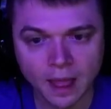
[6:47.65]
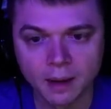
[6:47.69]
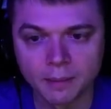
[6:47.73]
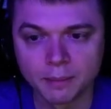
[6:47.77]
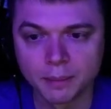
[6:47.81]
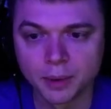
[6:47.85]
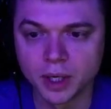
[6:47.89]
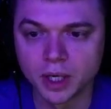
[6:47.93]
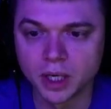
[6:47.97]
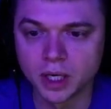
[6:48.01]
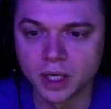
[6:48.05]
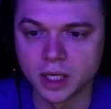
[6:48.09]

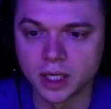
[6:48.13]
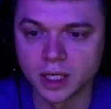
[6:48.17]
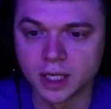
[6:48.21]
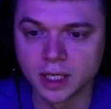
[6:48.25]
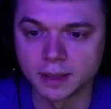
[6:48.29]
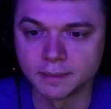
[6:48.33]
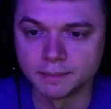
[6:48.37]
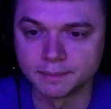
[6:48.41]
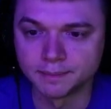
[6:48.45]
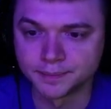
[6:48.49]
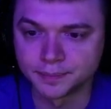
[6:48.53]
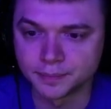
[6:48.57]
But
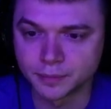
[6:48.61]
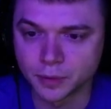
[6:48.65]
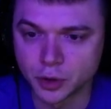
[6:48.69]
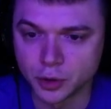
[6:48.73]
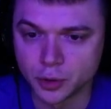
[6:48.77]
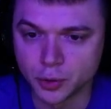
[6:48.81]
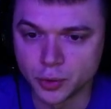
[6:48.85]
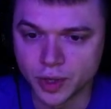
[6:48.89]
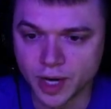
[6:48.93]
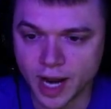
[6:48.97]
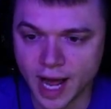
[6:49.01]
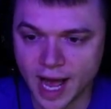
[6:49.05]
uh,
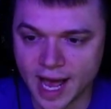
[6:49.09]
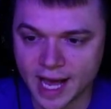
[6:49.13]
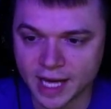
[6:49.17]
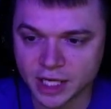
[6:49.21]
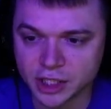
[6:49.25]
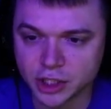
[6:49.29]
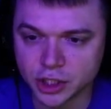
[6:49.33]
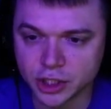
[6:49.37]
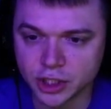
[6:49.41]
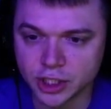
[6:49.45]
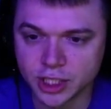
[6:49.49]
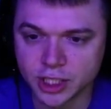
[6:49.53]
you can
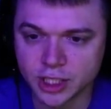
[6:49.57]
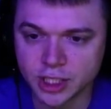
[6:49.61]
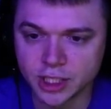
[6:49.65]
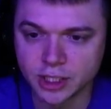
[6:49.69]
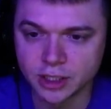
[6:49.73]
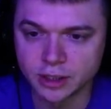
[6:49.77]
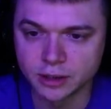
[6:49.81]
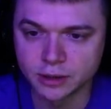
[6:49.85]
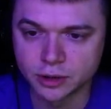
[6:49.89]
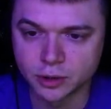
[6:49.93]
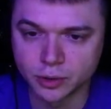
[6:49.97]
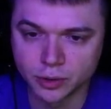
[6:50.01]

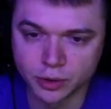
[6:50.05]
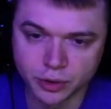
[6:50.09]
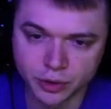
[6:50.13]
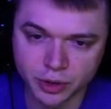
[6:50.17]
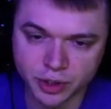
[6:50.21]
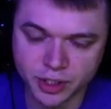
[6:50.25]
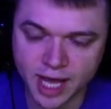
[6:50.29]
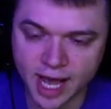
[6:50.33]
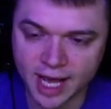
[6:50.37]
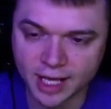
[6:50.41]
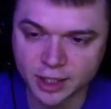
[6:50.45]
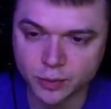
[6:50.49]
actually... So you
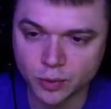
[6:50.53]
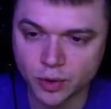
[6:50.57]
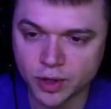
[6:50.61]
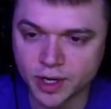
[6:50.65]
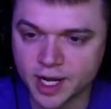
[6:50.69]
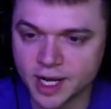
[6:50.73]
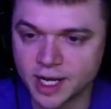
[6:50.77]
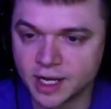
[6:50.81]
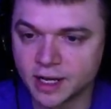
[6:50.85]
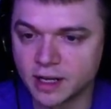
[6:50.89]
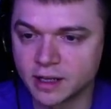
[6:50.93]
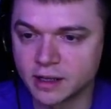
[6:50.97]
just hatch one
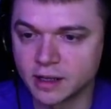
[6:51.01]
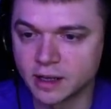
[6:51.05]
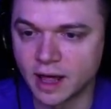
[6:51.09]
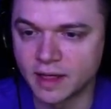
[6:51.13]
egg.